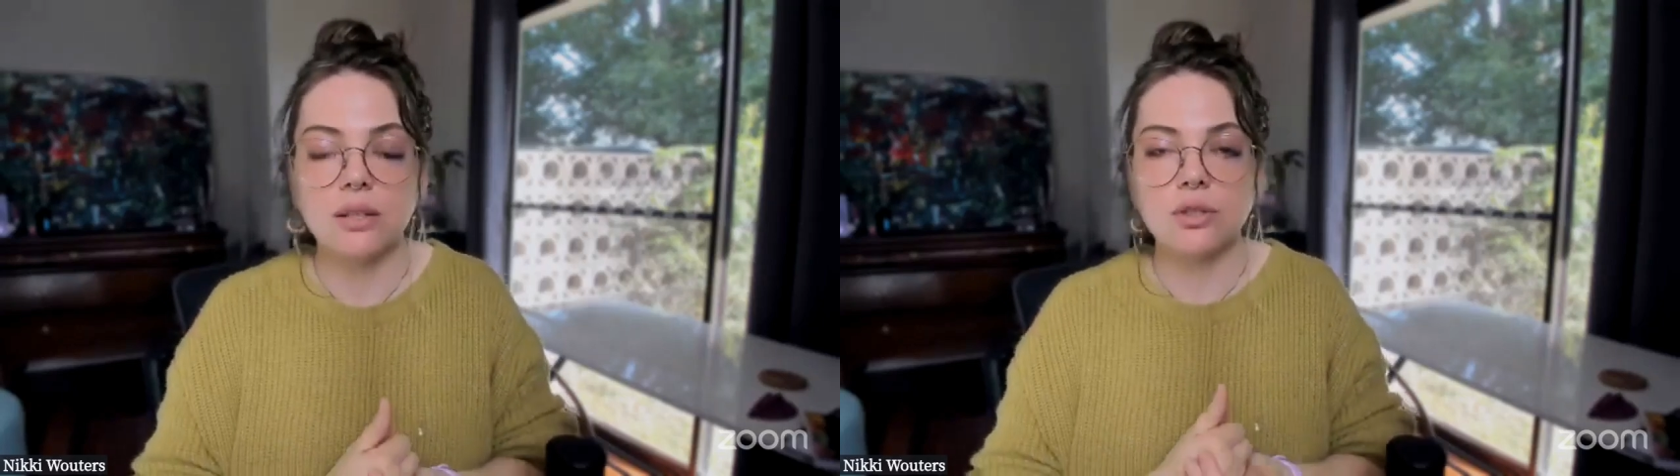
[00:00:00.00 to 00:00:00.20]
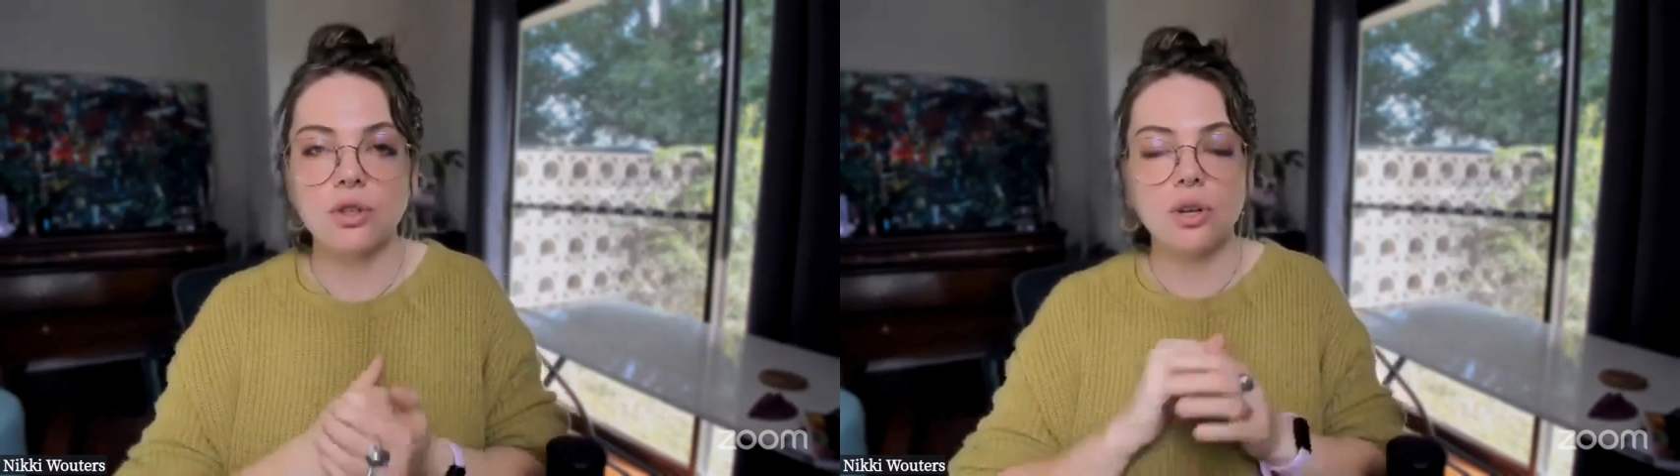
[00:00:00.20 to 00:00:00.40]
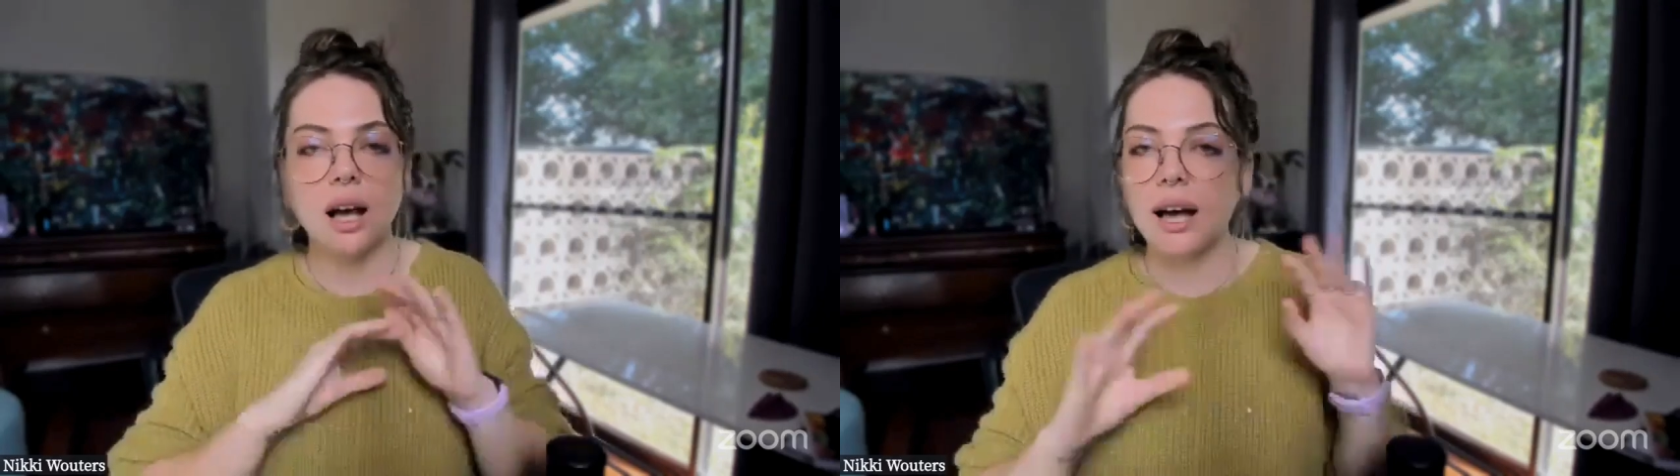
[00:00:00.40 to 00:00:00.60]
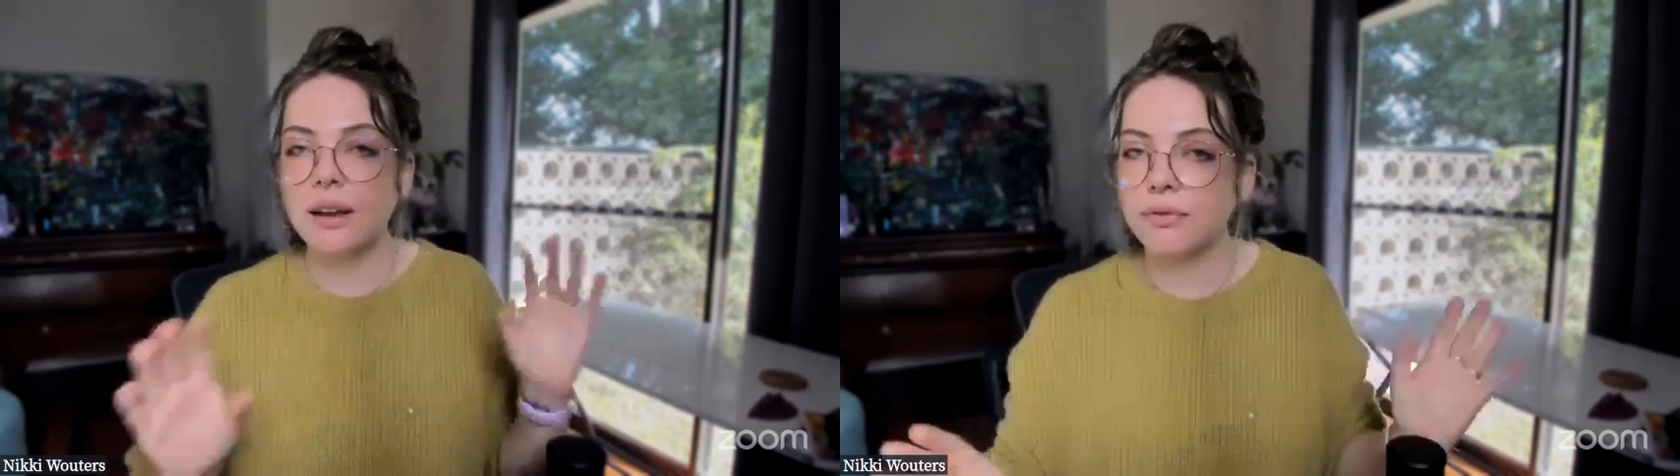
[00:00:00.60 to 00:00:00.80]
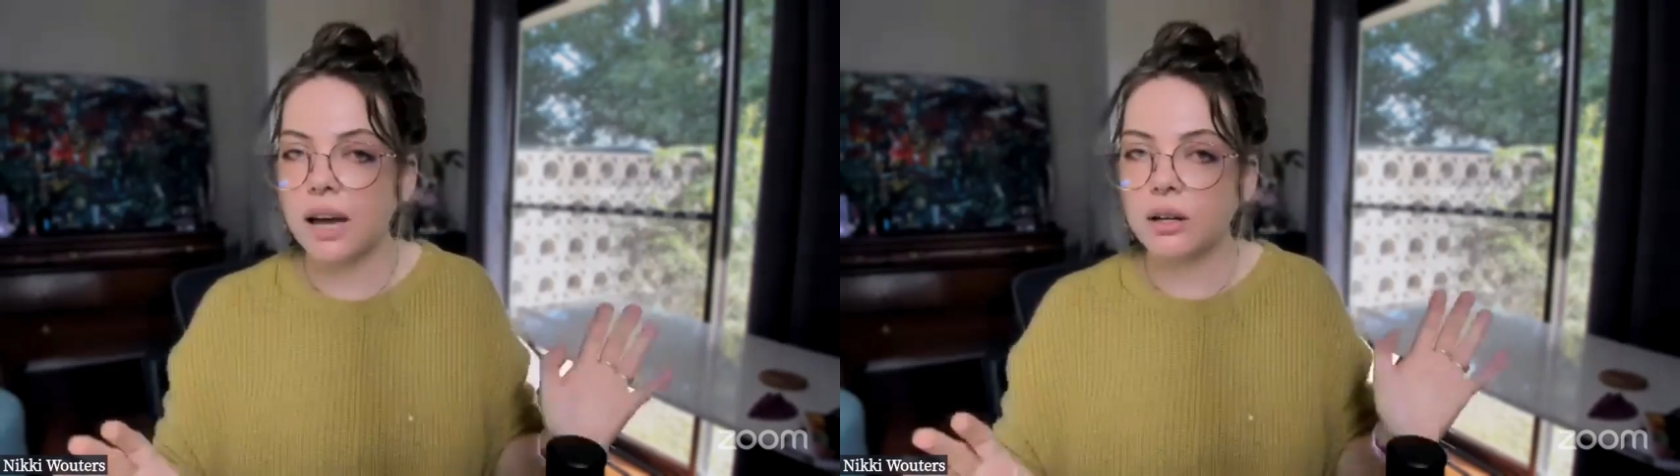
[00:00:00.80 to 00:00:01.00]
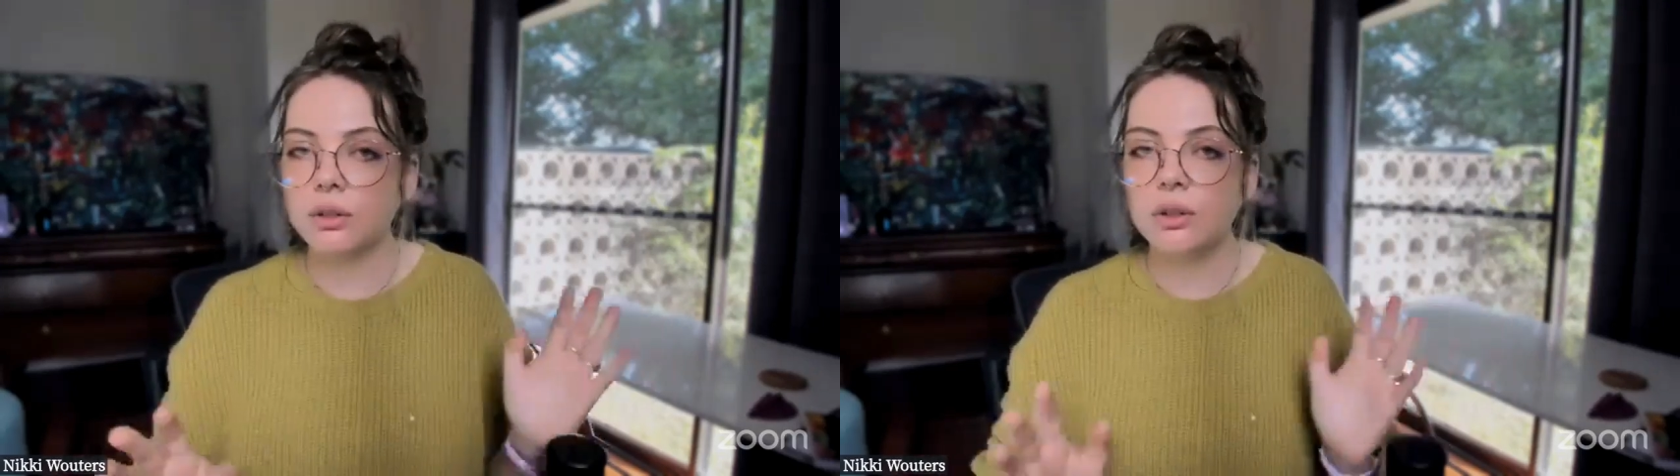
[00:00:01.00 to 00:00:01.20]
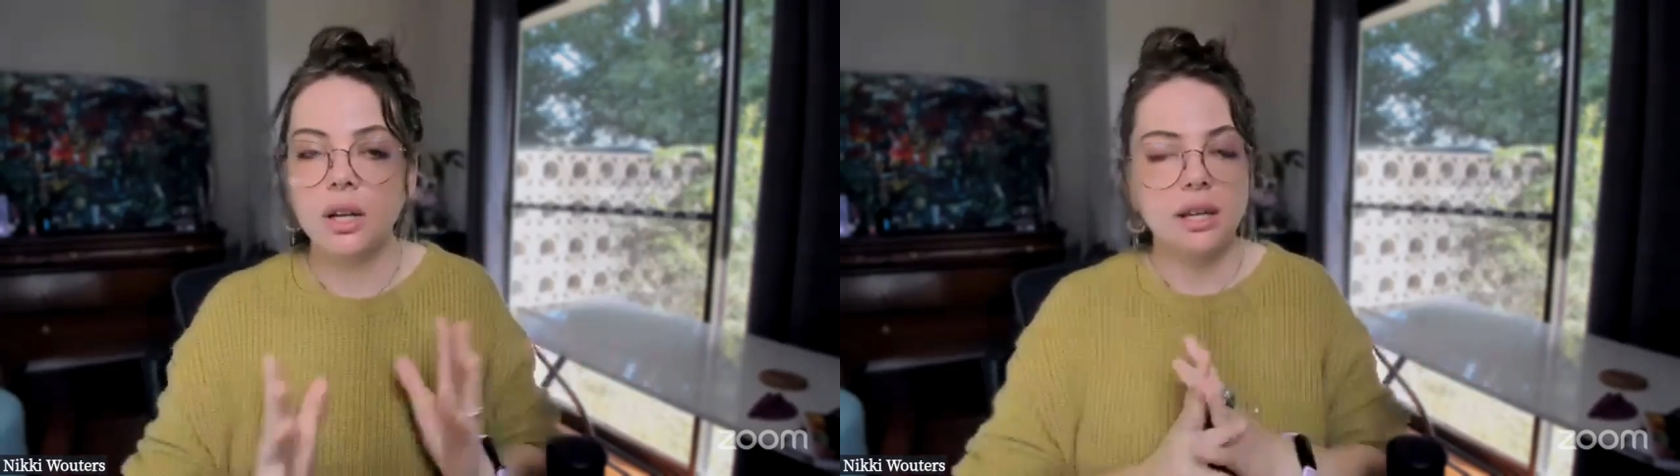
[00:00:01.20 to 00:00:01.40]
So you can't fail,